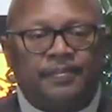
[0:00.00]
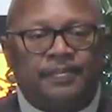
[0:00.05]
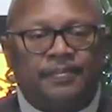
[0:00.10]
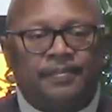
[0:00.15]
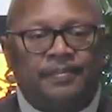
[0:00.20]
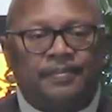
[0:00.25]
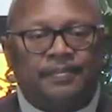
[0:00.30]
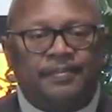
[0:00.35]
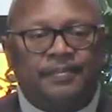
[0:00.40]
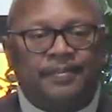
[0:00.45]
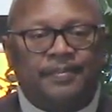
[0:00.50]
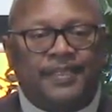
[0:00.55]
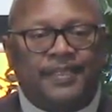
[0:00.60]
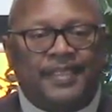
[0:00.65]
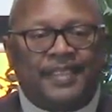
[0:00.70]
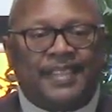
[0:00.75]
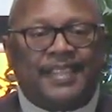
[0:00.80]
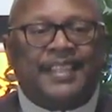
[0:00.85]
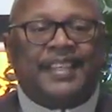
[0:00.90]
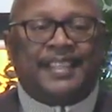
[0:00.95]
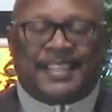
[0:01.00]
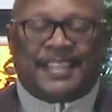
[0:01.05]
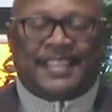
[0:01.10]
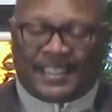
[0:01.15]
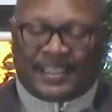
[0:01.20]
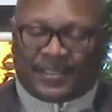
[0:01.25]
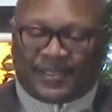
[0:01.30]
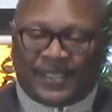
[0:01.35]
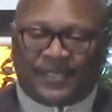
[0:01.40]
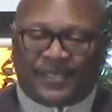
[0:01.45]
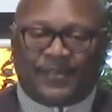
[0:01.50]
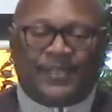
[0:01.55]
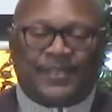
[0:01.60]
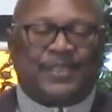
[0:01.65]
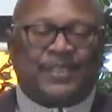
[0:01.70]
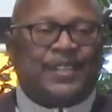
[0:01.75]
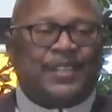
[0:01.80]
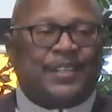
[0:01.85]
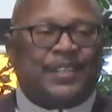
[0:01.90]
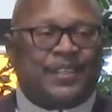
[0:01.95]
Thorn in the side. That's what it was
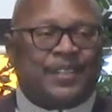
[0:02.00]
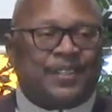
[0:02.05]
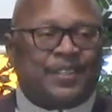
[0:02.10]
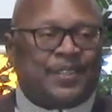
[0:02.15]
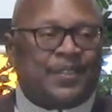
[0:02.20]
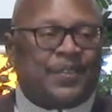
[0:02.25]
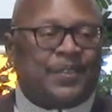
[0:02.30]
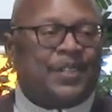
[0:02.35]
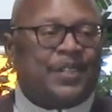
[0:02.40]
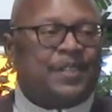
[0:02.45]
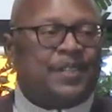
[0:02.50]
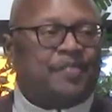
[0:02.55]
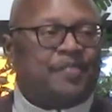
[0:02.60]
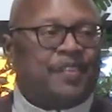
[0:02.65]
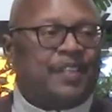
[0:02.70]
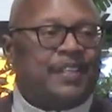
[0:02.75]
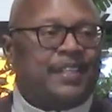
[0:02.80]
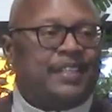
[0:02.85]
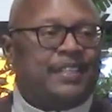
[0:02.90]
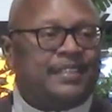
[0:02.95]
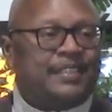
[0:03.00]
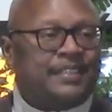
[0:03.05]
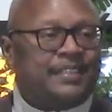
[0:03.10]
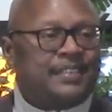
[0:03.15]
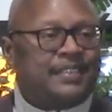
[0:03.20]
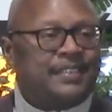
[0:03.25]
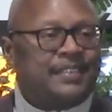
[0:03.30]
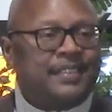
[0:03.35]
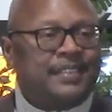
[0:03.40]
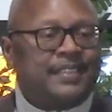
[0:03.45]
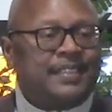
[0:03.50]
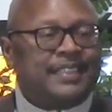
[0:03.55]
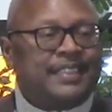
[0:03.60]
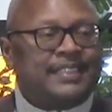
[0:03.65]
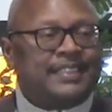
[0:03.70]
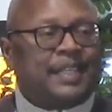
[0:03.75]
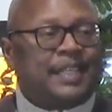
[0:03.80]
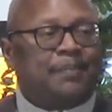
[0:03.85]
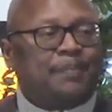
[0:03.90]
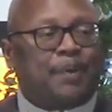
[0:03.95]
called, a thorn in the flesh.
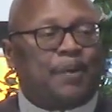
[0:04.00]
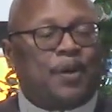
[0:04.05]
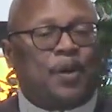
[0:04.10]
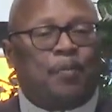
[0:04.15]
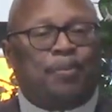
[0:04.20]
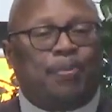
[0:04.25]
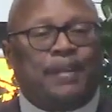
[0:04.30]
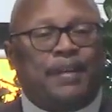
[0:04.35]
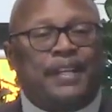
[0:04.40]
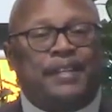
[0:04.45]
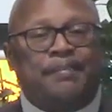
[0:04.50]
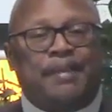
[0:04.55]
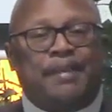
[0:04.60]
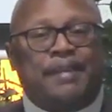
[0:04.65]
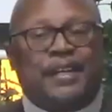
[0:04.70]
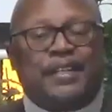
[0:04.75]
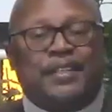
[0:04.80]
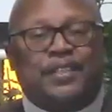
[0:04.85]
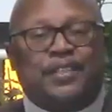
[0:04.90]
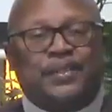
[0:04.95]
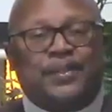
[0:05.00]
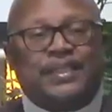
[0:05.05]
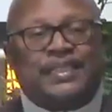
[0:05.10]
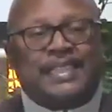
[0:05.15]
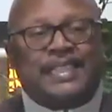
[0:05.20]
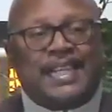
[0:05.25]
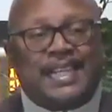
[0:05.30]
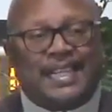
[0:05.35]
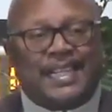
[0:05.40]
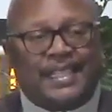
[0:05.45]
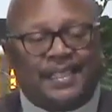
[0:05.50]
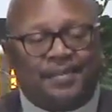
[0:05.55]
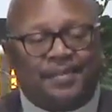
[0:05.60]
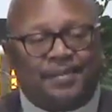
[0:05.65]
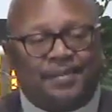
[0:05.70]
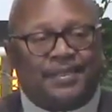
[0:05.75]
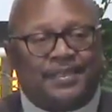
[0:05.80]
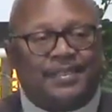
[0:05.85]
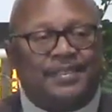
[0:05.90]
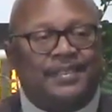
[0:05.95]
Said Paul prayed about it 3
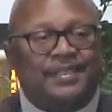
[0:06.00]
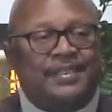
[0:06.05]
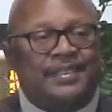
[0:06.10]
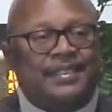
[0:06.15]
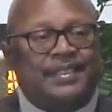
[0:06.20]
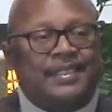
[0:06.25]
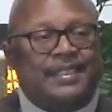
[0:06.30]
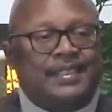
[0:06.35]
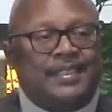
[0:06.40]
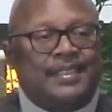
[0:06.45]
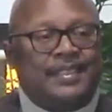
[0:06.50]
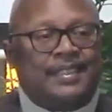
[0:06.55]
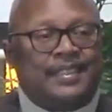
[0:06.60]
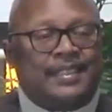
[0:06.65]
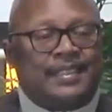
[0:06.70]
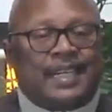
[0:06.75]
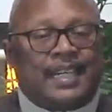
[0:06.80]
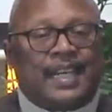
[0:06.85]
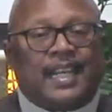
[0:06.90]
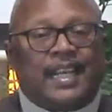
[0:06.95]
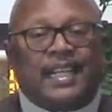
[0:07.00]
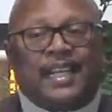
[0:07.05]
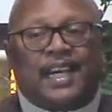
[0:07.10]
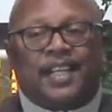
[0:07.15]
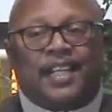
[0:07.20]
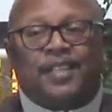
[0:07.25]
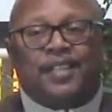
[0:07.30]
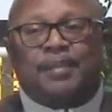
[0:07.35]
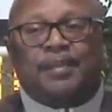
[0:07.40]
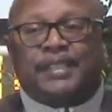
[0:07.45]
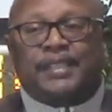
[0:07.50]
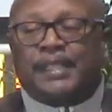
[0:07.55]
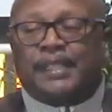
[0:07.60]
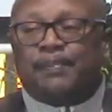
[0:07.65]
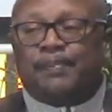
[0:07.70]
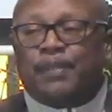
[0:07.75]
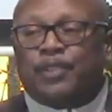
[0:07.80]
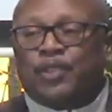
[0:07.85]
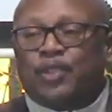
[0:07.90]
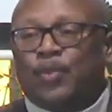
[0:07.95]
times. God allowed him to
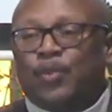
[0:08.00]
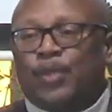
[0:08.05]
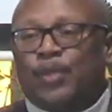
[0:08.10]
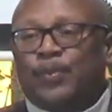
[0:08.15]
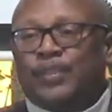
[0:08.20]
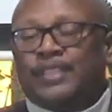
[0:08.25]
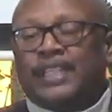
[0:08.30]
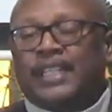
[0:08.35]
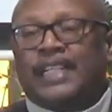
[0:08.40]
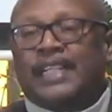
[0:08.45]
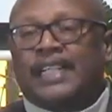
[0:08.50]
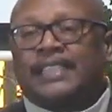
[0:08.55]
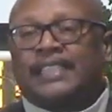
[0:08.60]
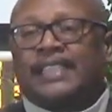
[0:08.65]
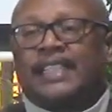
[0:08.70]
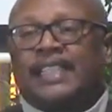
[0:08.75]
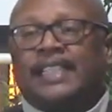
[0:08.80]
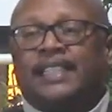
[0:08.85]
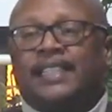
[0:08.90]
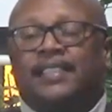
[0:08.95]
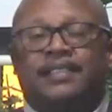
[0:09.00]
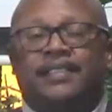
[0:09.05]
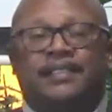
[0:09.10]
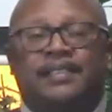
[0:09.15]
keep it. So what was God saying?